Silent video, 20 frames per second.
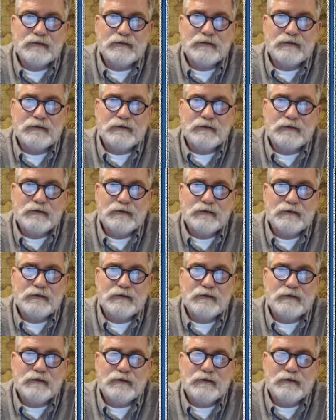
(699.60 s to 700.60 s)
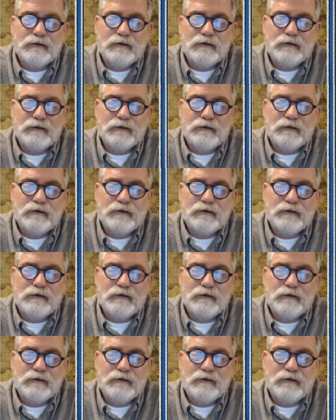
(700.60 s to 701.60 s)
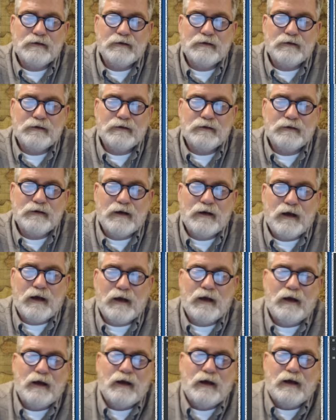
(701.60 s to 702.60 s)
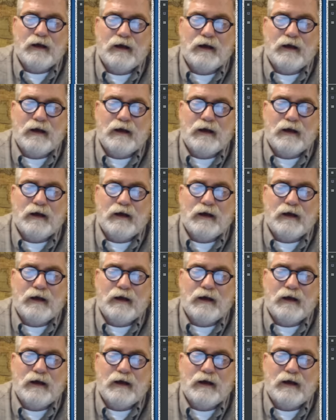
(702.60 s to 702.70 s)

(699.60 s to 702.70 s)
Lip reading: No one is speaking in this clip.